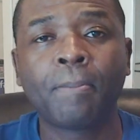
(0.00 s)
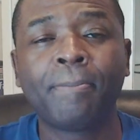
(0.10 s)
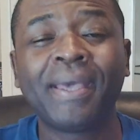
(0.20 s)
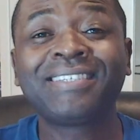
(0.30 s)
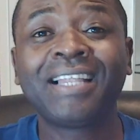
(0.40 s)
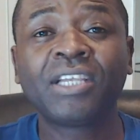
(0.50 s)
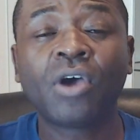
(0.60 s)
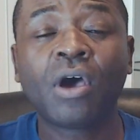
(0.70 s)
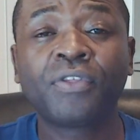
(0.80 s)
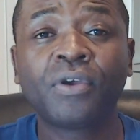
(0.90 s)
best-selling
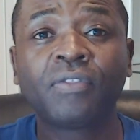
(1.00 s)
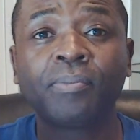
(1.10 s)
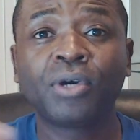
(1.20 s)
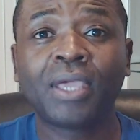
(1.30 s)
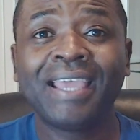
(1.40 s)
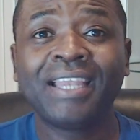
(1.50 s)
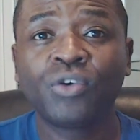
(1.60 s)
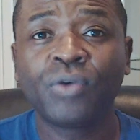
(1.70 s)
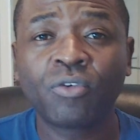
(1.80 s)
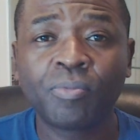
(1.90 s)
author of the book Hidden
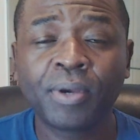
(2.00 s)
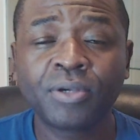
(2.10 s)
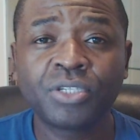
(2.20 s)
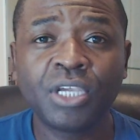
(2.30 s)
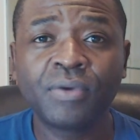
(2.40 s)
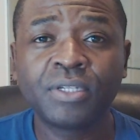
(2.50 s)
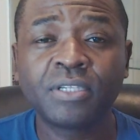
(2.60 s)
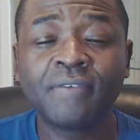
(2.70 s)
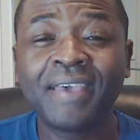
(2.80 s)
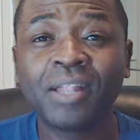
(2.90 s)
Credit Repair Secrets,
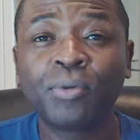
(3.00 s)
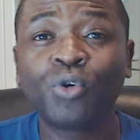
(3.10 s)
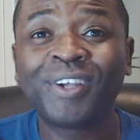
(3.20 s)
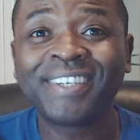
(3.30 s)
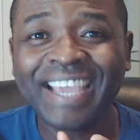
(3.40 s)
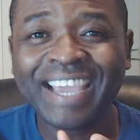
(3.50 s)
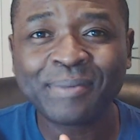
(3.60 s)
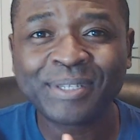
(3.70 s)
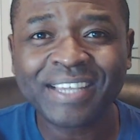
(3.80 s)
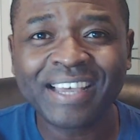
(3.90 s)
available on
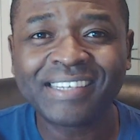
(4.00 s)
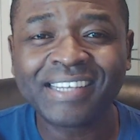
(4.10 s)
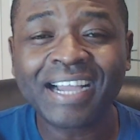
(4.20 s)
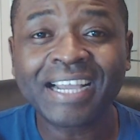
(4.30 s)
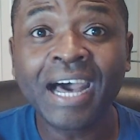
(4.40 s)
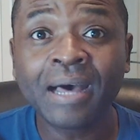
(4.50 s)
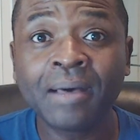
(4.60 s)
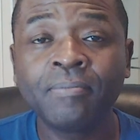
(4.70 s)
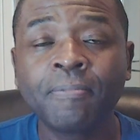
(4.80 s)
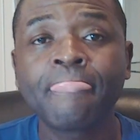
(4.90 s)

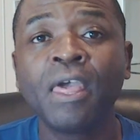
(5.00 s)
Amazon.com,